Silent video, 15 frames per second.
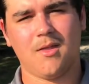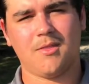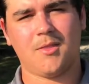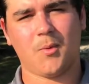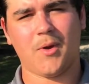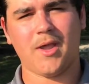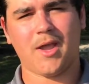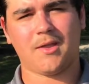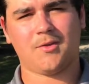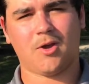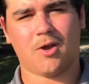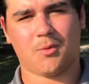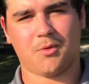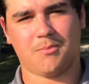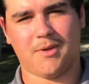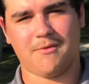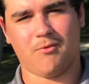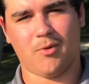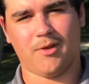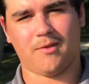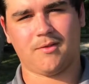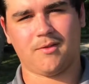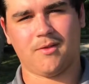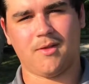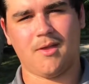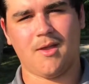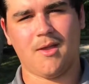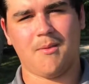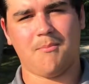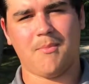The way I talk with my voice
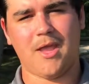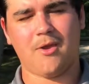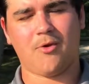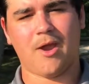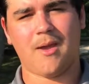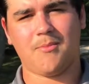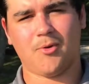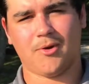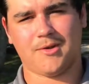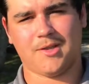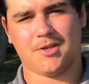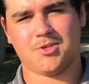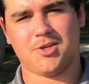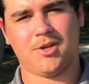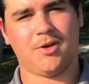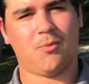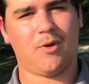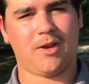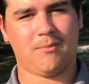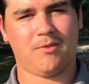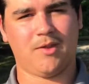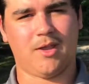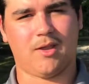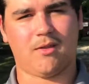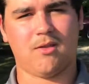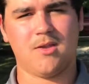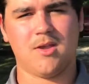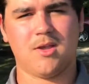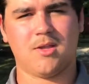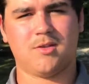may grab your attention into what I'm saying.
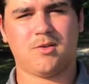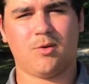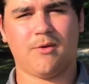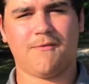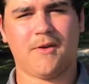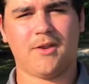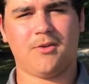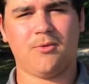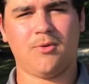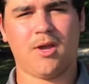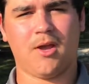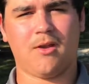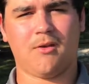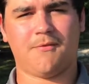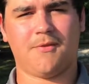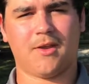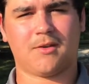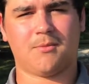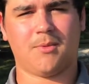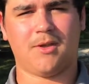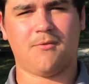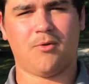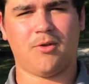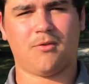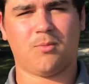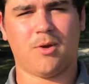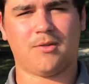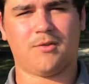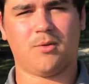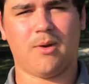So if I do not affect my voice
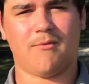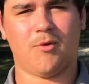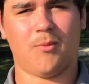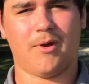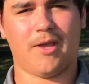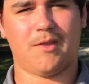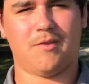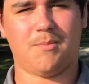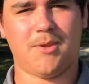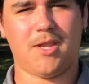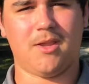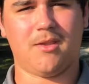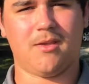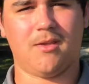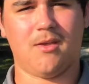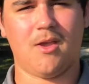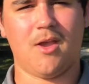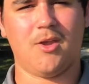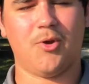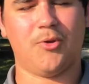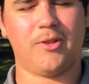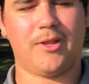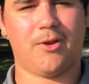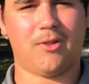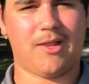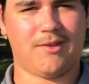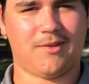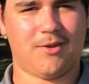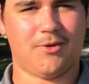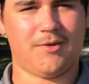whatsoever when I speak, you're a little
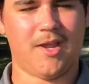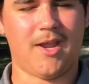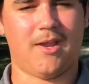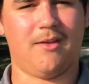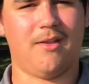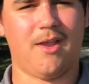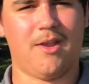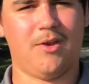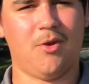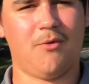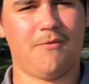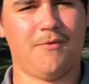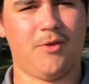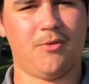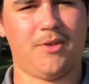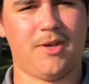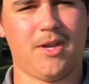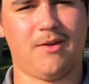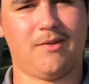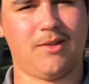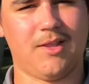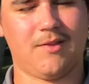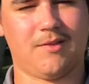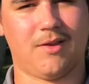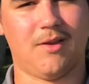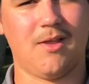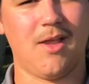less entertained and don't feel the need to listen.